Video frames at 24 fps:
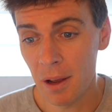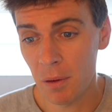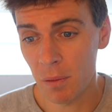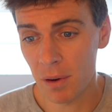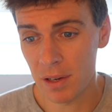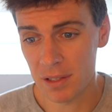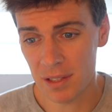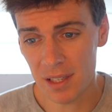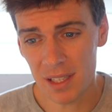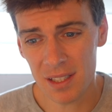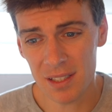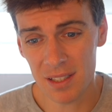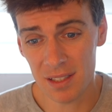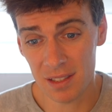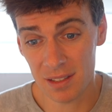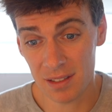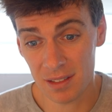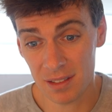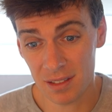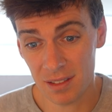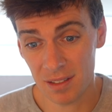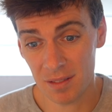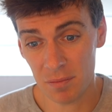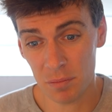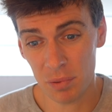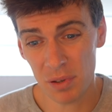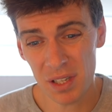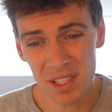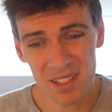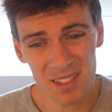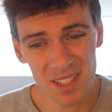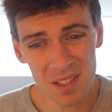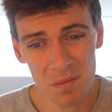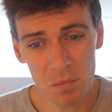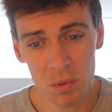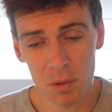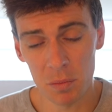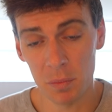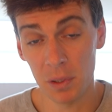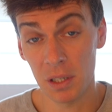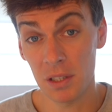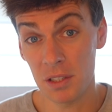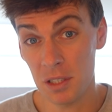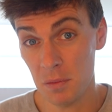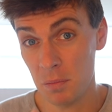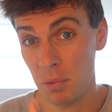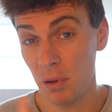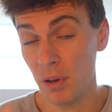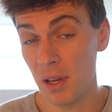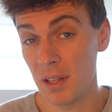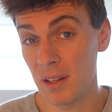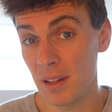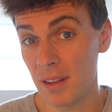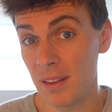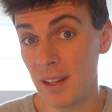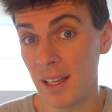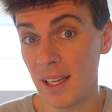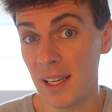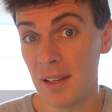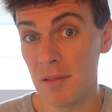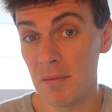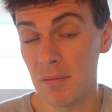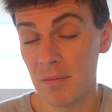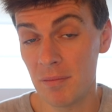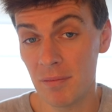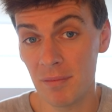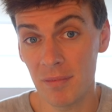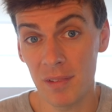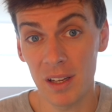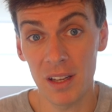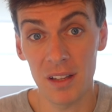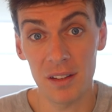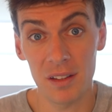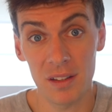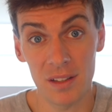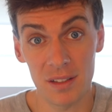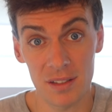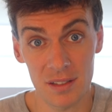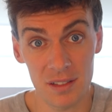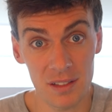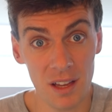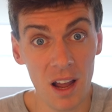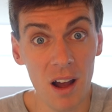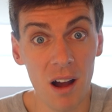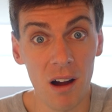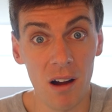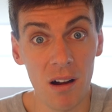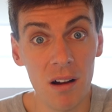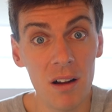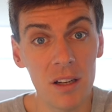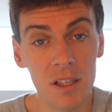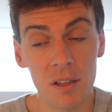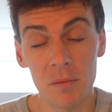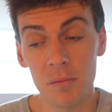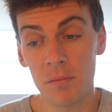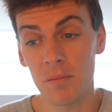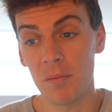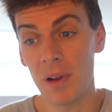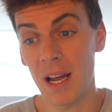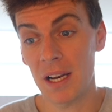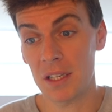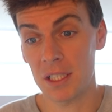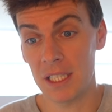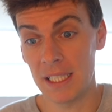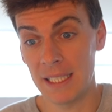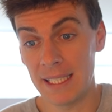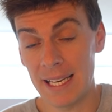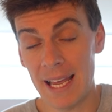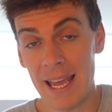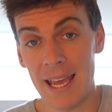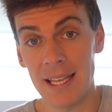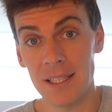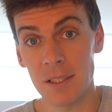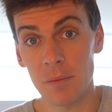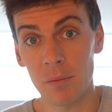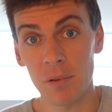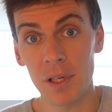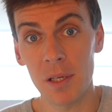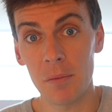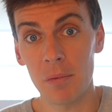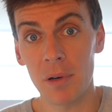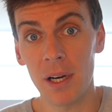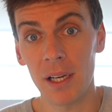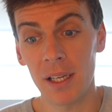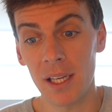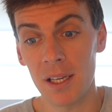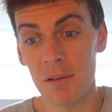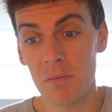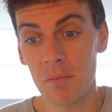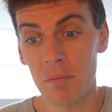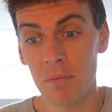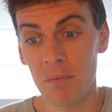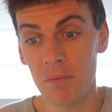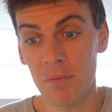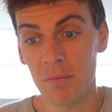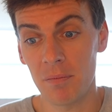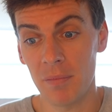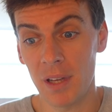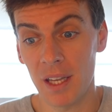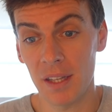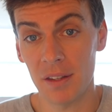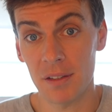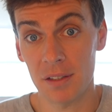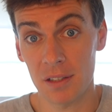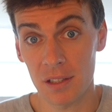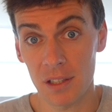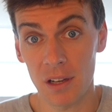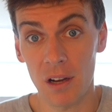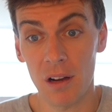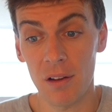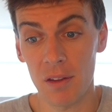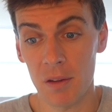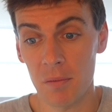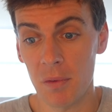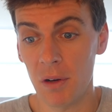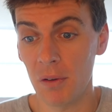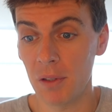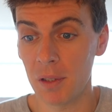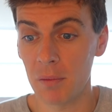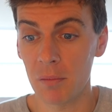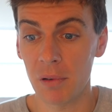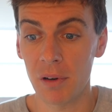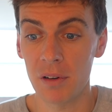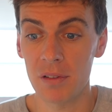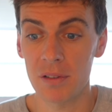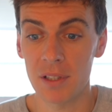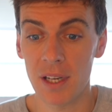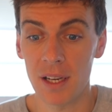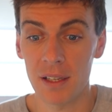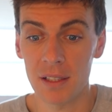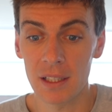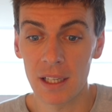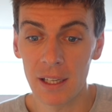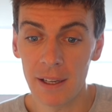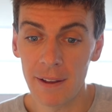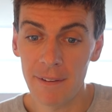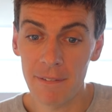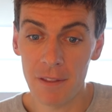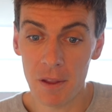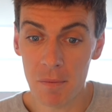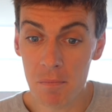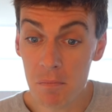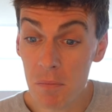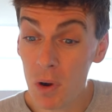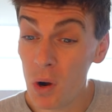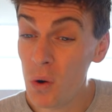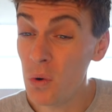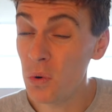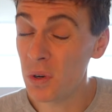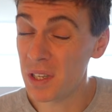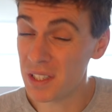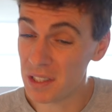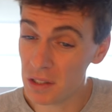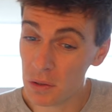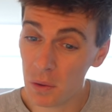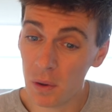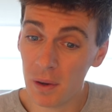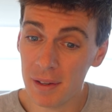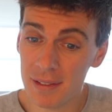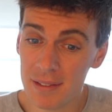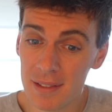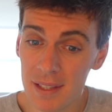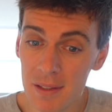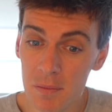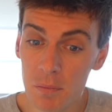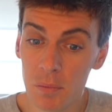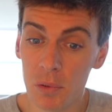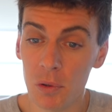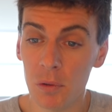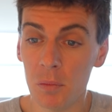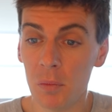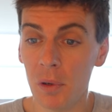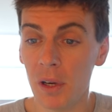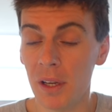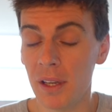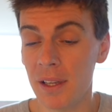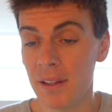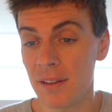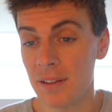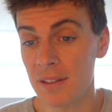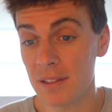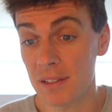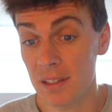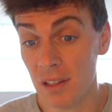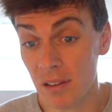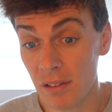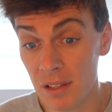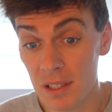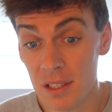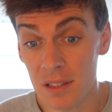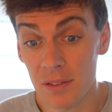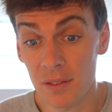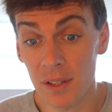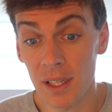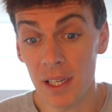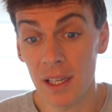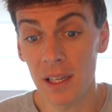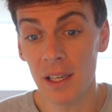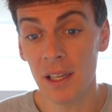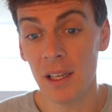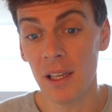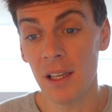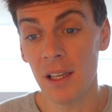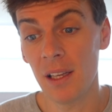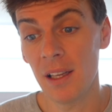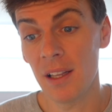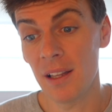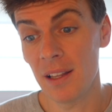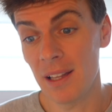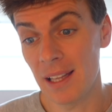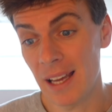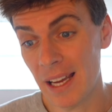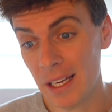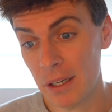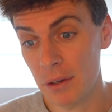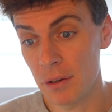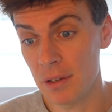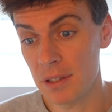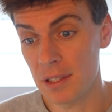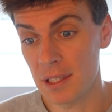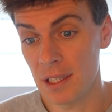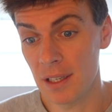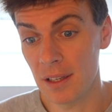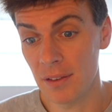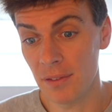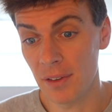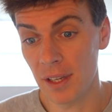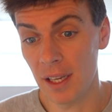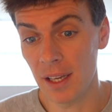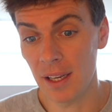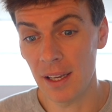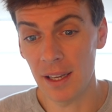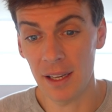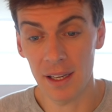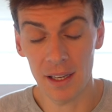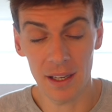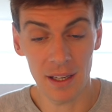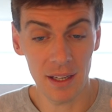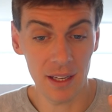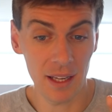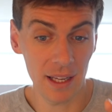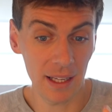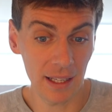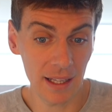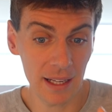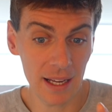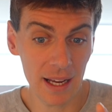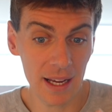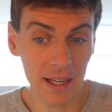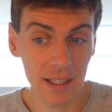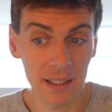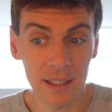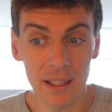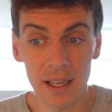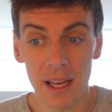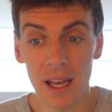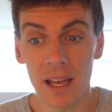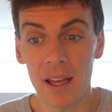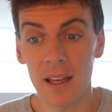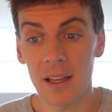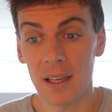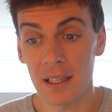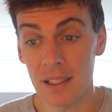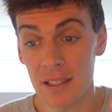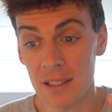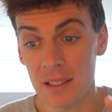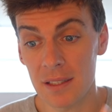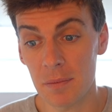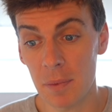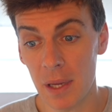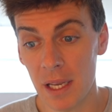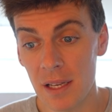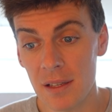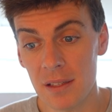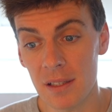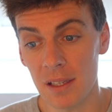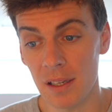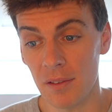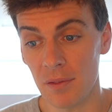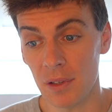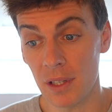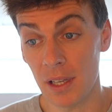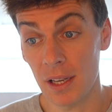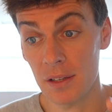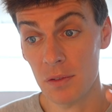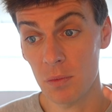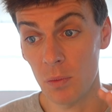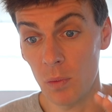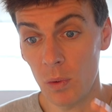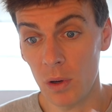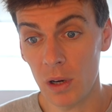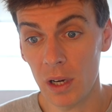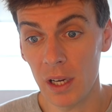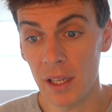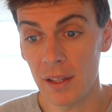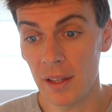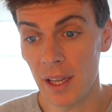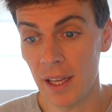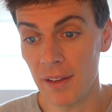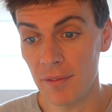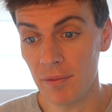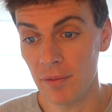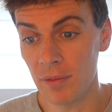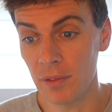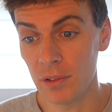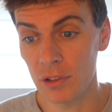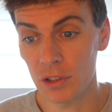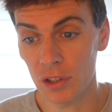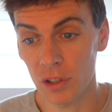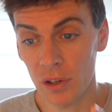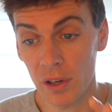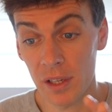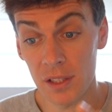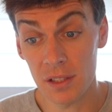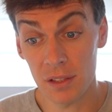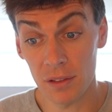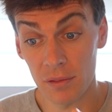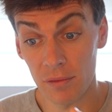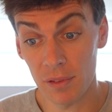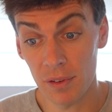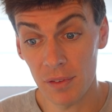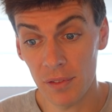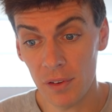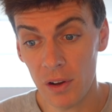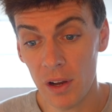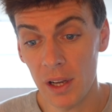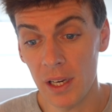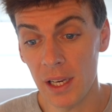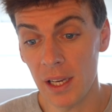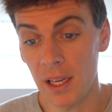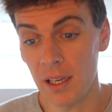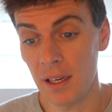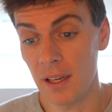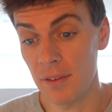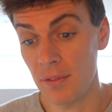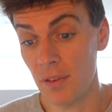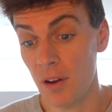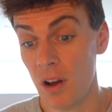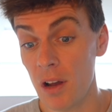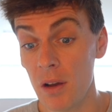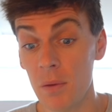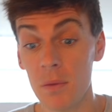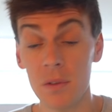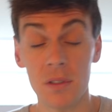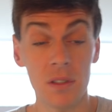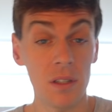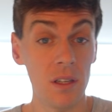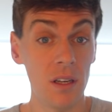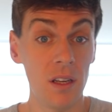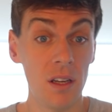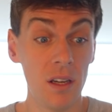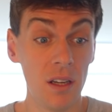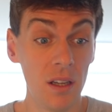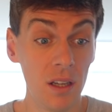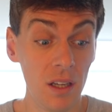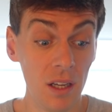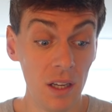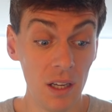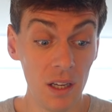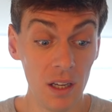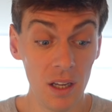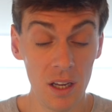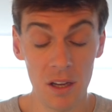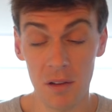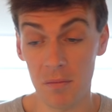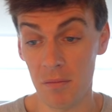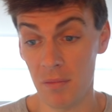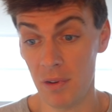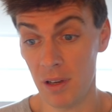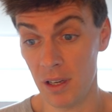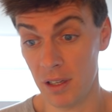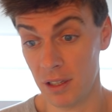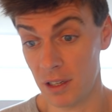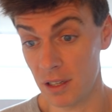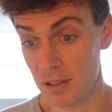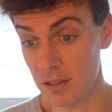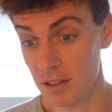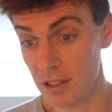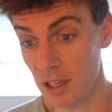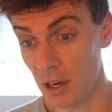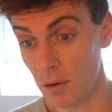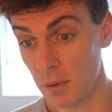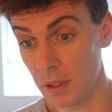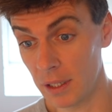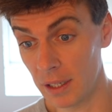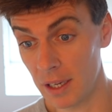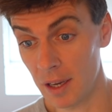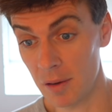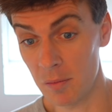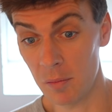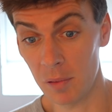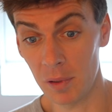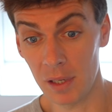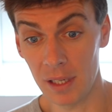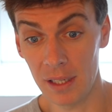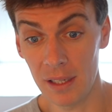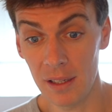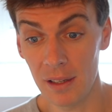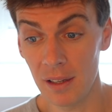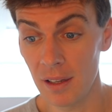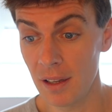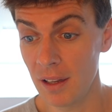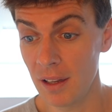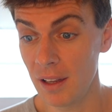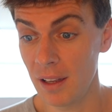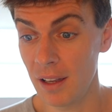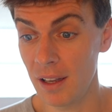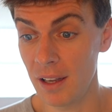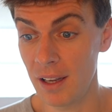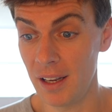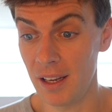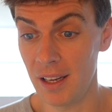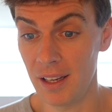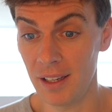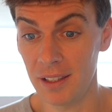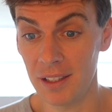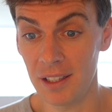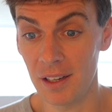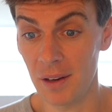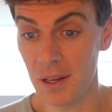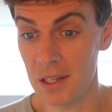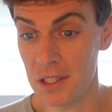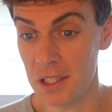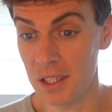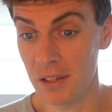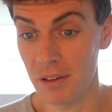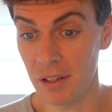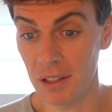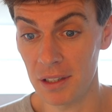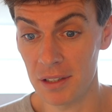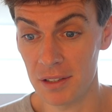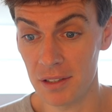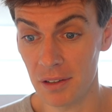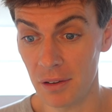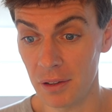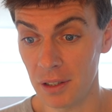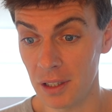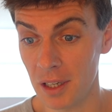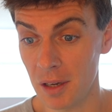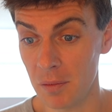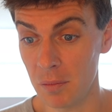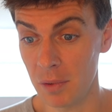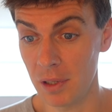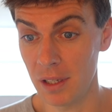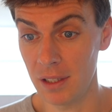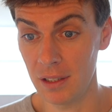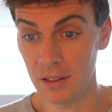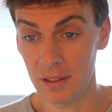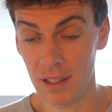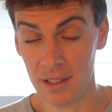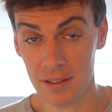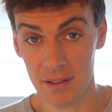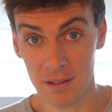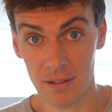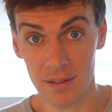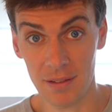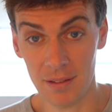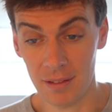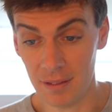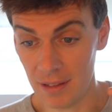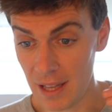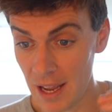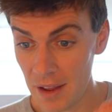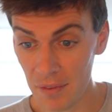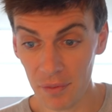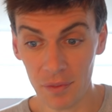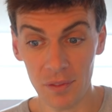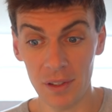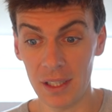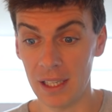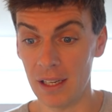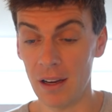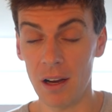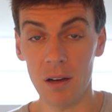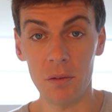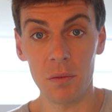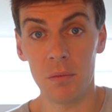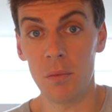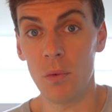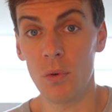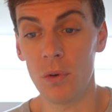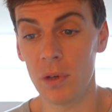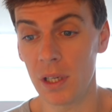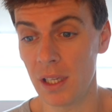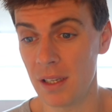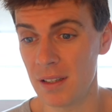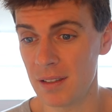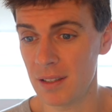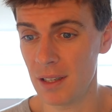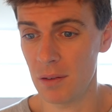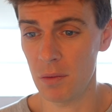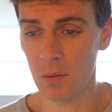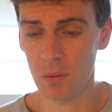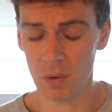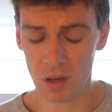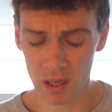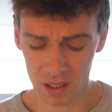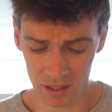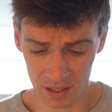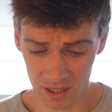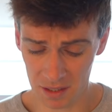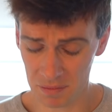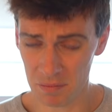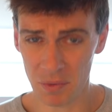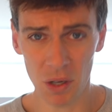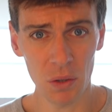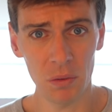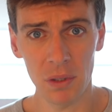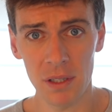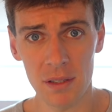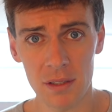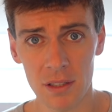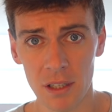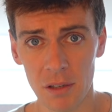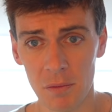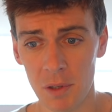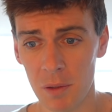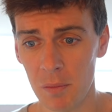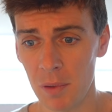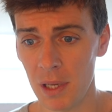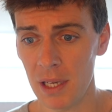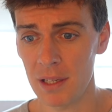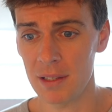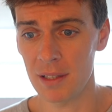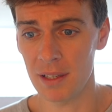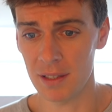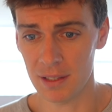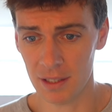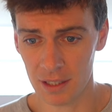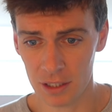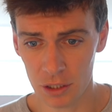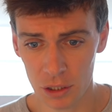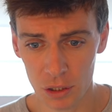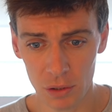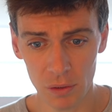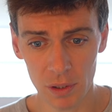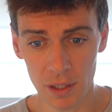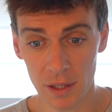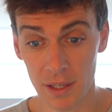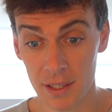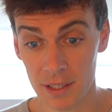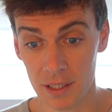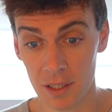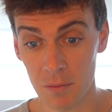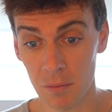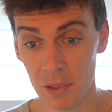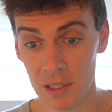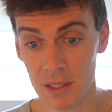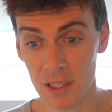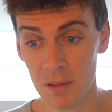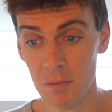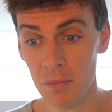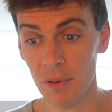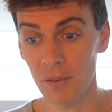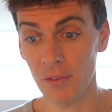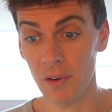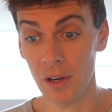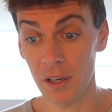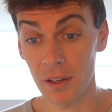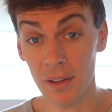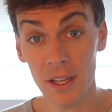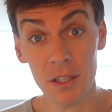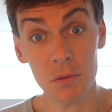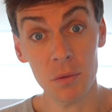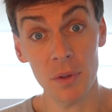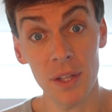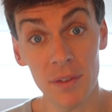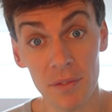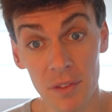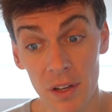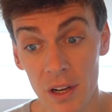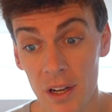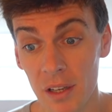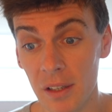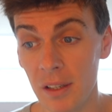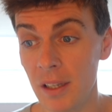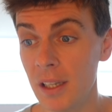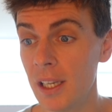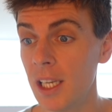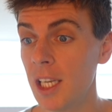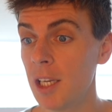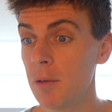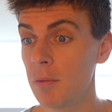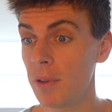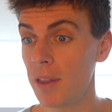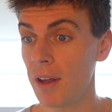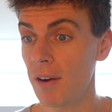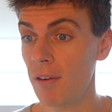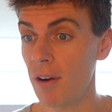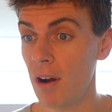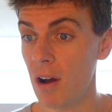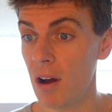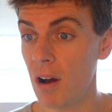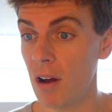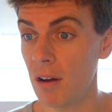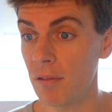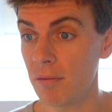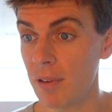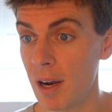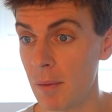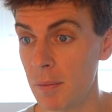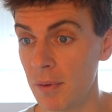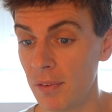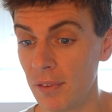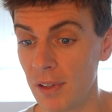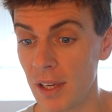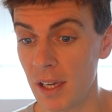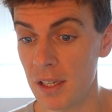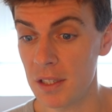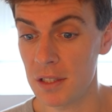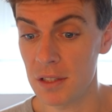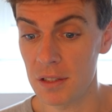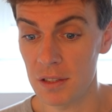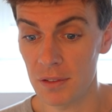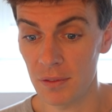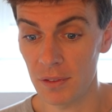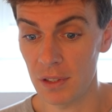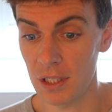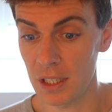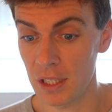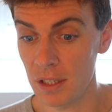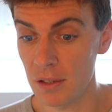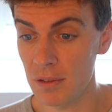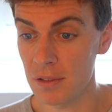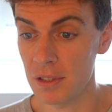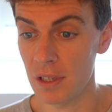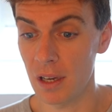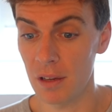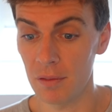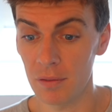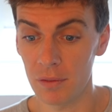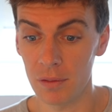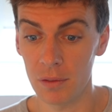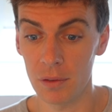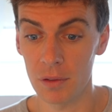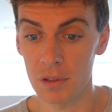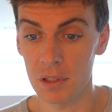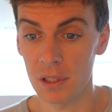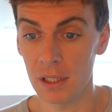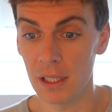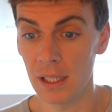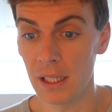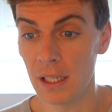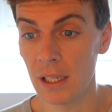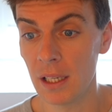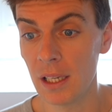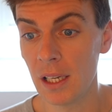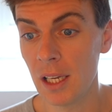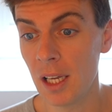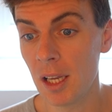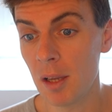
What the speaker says: Whereas this is pretty simple because you're putting the thing in at the start, you're actually laying the prepreg in at the start of the molding process. The mold is quite simple, but the size of it, the accuracy of it, it can get expensive, and that's why they try to refine it. And if I was in a consulting company, engineering consulting company, there's definitely I would walk in and say, well, why is this molding so many pieces? Surely this can be simplified. And that's what they've done. But there are ramifications for the user, unfortunately.